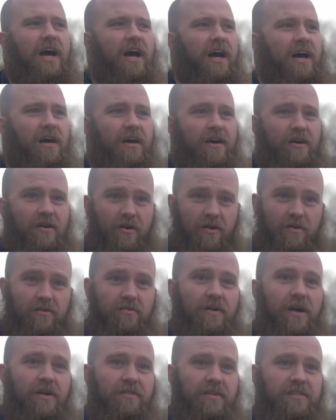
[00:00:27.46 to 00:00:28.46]
All
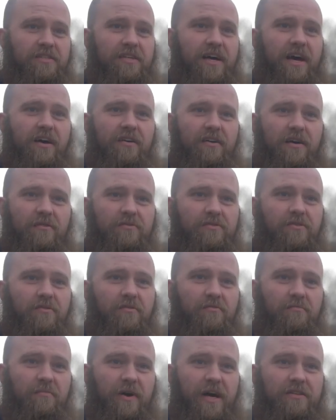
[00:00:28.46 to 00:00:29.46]
around this town, I was
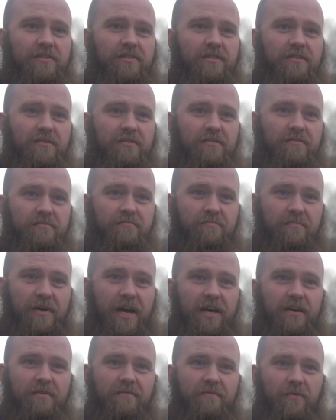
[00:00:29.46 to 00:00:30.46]
going bouncing
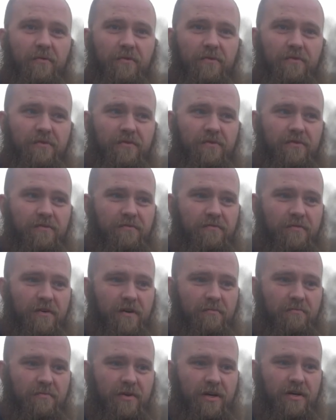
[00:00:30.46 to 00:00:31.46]
back and forth
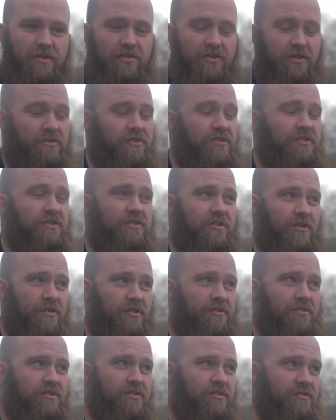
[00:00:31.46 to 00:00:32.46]
from church to
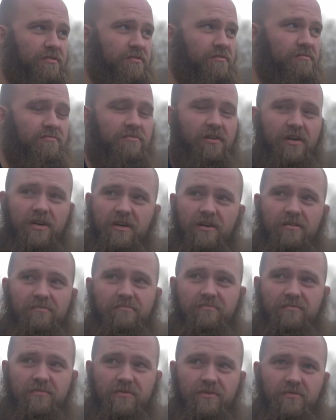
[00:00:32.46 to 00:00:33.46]
church,
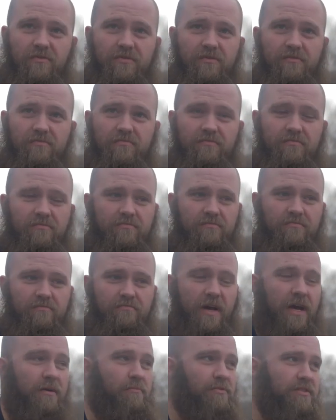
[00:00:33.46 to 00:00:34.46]
doing
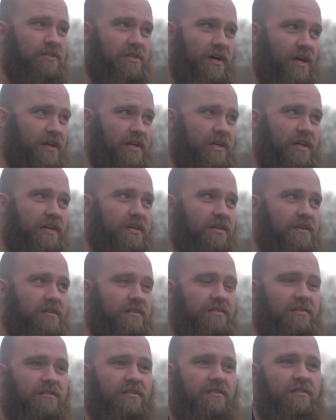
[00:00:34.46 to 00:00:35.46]
Bible study
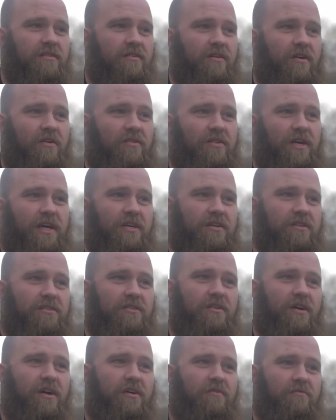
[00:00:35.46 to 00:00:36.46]
and all that good
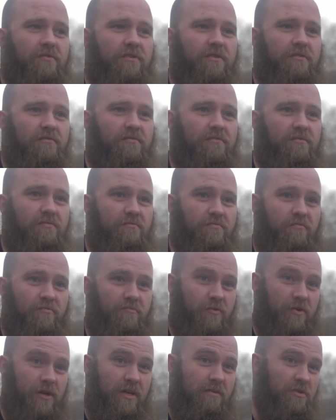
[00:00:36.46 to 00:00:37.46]
stuff with
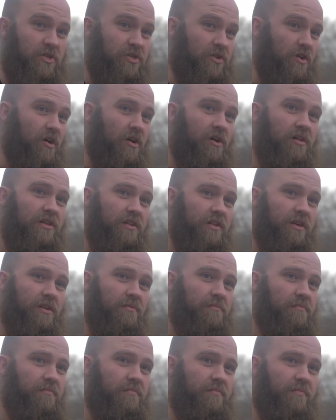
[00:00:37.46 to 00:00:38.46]
pretty much all of them.